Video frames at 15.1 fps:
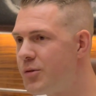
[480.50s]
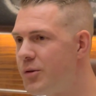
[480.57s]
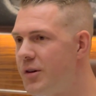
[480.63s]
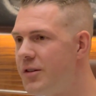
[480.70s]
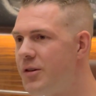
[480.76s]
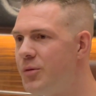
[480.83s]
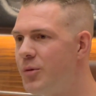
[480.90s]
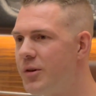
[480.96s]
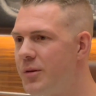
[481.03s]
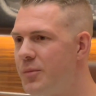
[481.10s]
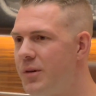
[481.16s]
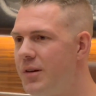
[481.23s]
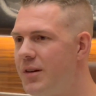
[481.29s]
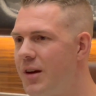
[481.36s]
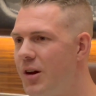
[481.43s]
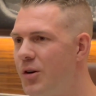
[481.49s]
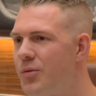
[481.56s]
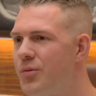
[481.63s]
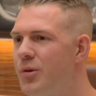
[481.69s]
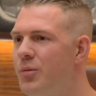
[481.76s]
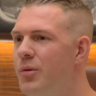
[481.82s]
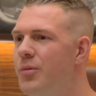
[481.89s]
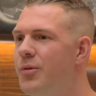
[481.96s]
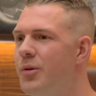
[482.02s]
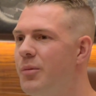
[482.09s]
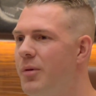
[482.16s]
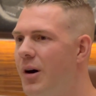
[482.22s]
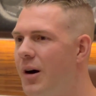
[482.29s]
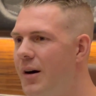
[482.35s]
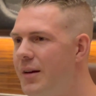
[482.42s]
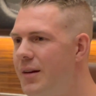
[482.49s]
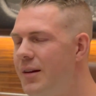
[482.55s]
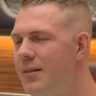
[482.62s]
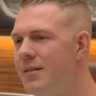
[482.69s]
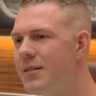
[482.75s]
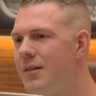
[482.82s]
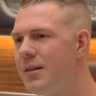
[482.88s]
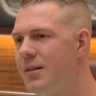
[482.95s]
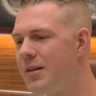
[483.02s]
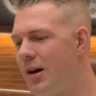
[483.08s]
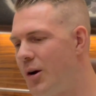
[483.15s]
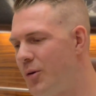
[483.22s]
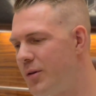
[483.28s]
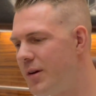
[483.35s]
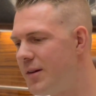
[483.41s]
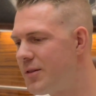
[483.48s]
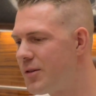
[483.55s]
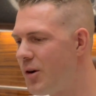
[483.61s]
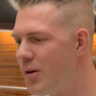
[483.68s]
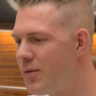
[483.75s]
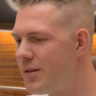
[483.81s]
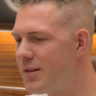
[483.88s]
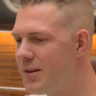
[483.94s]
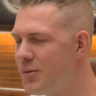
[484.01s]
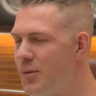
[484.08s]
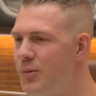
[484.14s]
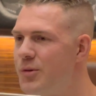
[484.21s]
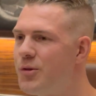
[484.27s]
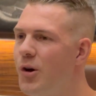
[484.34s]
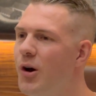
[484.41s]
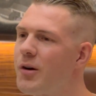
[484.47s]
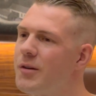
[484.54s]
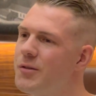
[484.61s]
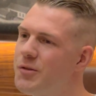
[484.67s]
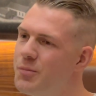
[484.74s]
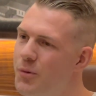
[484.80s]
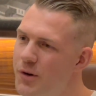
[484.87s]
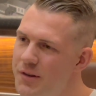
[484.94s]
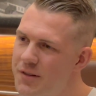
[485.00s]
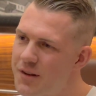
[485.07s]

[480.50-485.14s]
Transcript: to it. You want to be careful with your body. And nowadays, obviously, when we're talking sports